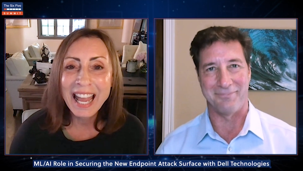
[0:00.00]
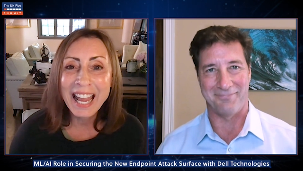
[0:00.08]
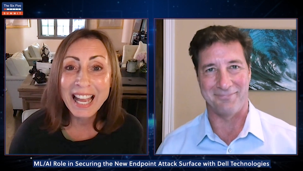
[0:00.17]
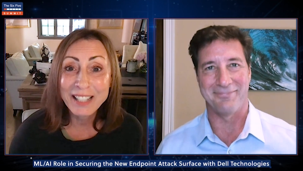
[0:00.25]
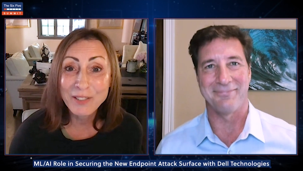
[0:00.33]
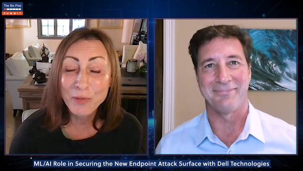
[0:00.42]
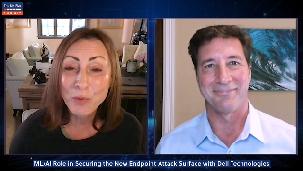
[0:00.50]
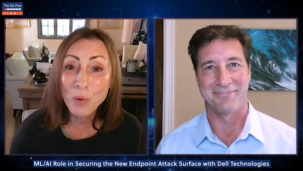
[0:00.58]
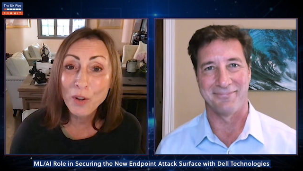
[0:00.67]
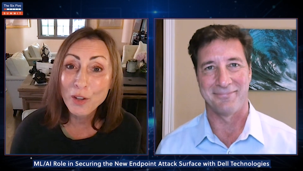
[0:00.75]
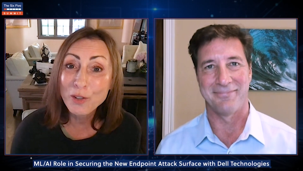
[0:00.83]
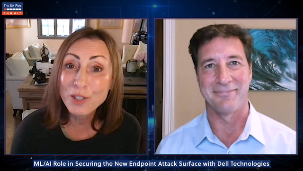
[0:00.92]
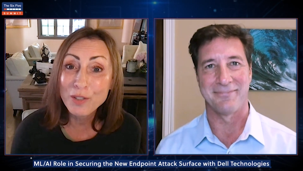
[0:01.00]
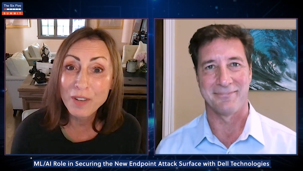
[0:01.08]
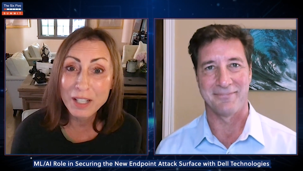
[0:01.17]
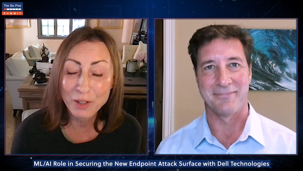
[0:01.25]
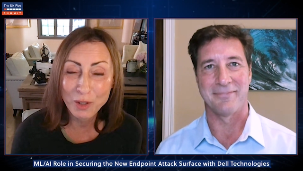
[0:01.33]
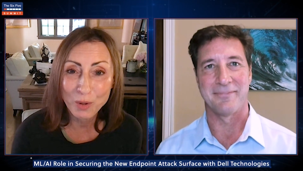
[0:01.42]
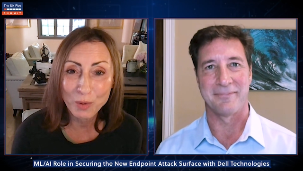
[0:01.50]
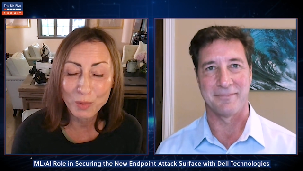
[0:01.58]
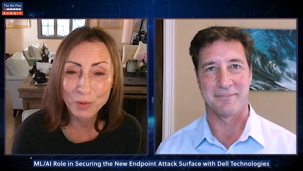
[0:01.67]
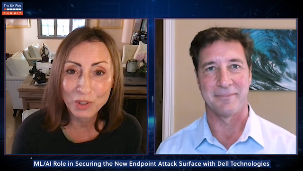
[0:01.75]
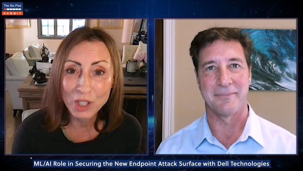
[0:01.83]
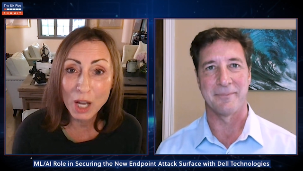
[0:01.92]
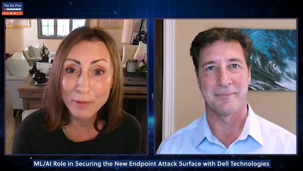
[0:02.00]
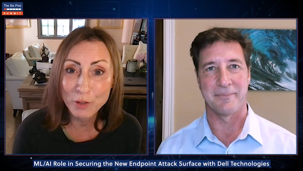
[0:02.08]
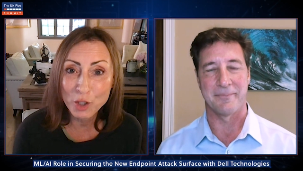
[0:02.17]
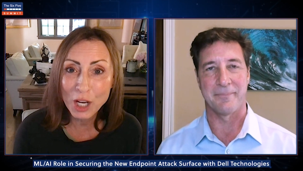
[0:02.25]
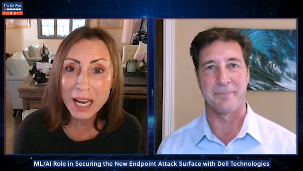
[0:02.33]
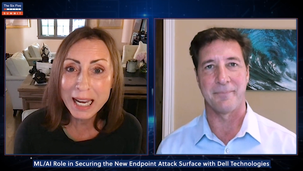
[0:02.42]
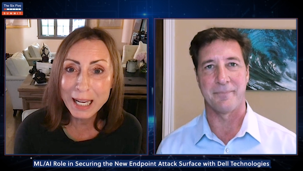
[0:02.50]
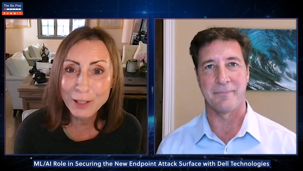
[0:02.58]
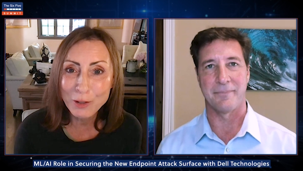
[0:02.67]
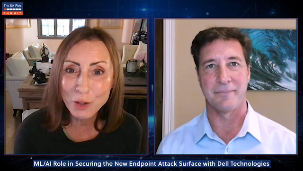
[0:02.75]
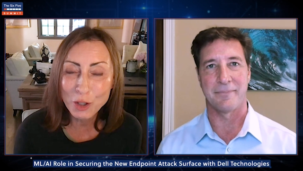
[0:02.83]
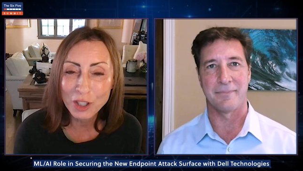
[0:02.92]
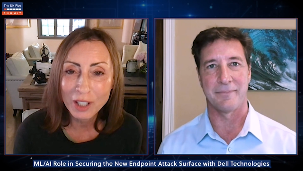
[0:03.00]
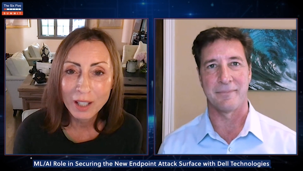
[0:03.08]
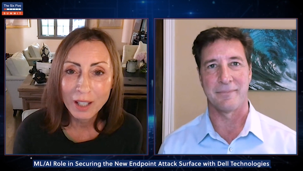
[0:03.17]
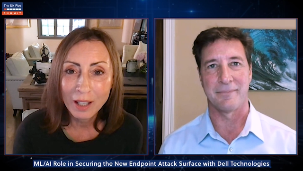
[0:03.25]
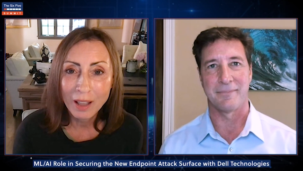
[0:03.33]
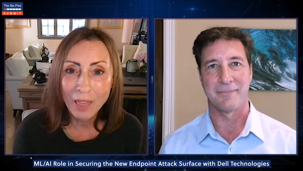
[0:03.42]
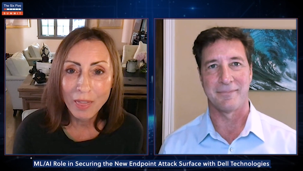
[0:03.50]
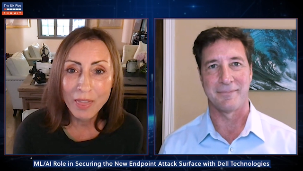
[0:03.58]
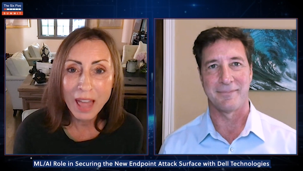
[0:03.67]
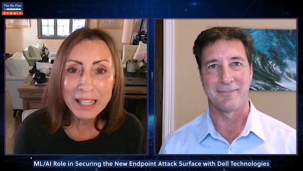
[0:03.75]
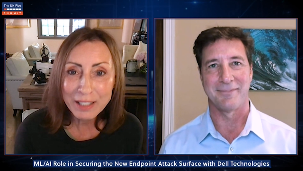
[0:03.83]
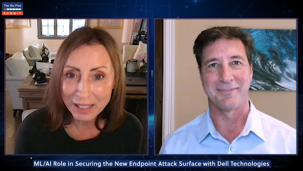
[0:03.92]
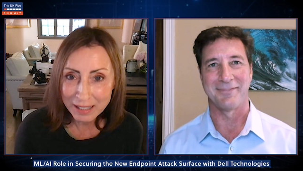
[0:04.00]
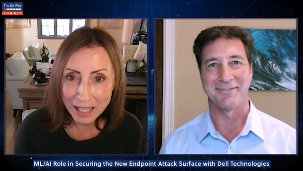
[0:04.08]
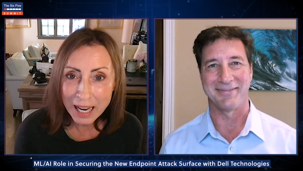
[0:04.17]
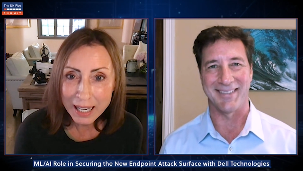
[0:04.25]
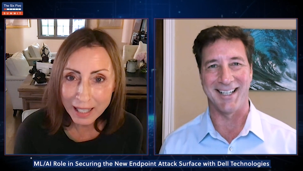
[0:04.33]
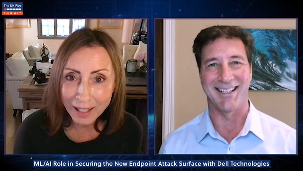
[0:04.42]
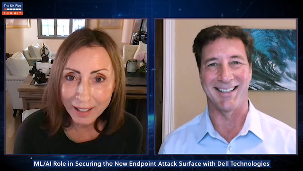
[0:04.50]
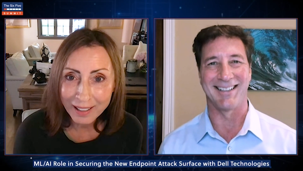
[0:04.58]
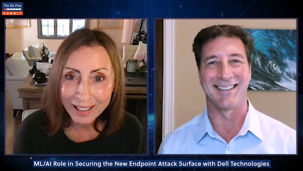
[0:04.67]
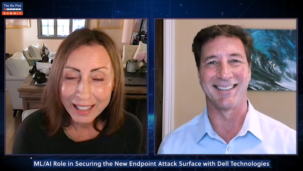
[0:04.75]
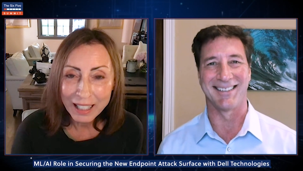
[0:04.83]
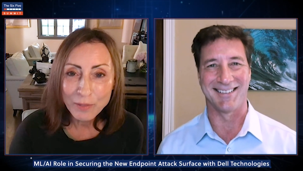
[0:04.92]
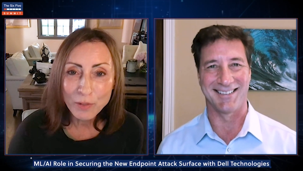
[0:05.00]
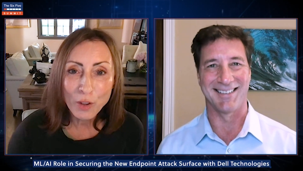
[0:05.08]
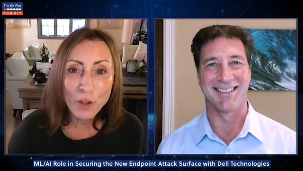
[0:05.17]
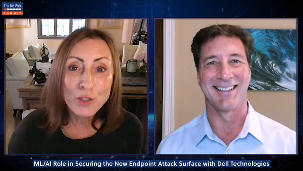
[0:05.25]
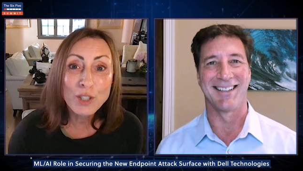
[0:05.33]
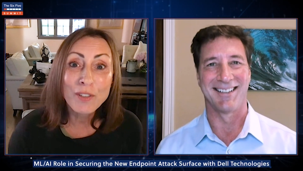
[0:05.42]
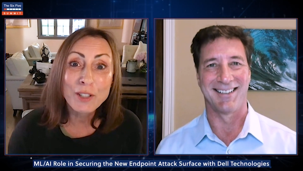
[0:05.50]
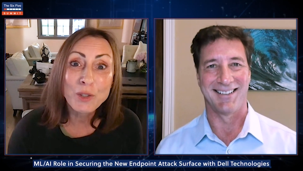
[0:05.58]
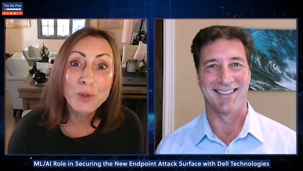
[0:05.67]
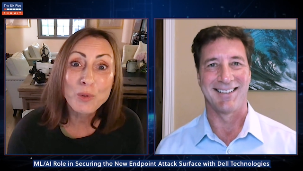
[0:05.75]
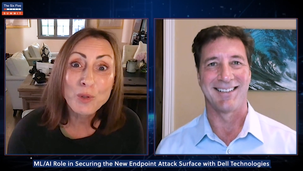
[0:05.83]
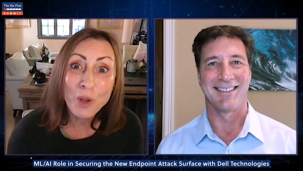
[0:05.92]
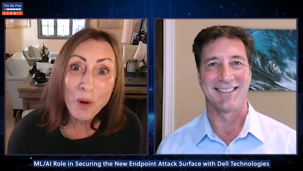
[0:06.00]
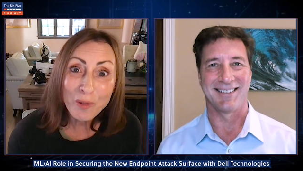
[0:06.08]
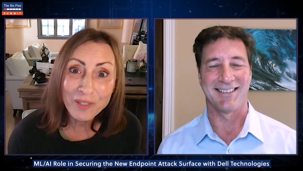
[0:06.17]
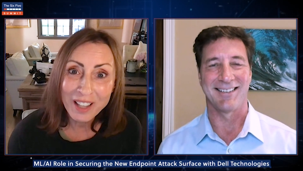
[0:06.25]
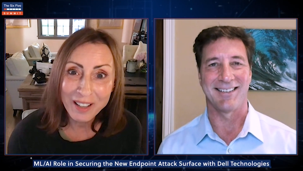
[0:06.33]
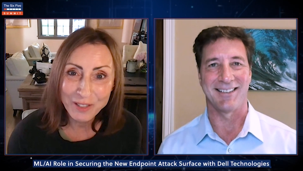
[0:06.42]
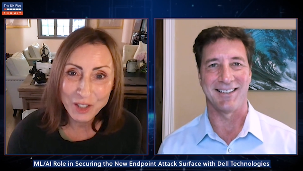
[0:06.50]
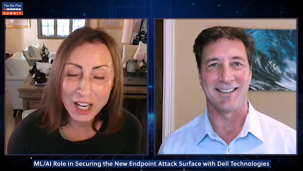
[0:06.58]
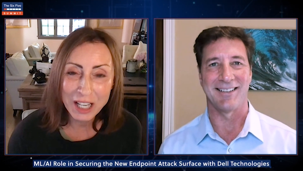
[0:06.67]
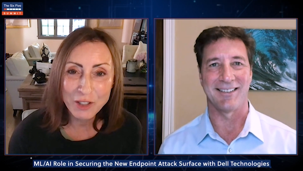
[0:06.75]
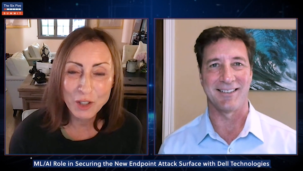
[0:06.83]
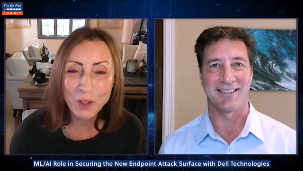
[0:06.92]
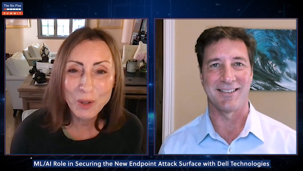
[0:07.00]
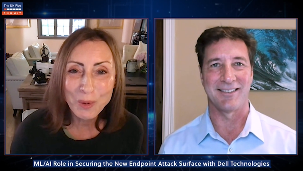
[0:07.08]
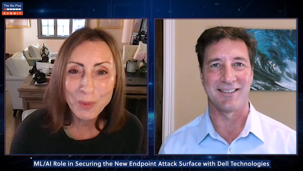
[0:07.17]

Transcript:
Speaker 1: and, for those of us who love change that's exciting for those of us who don't love change and who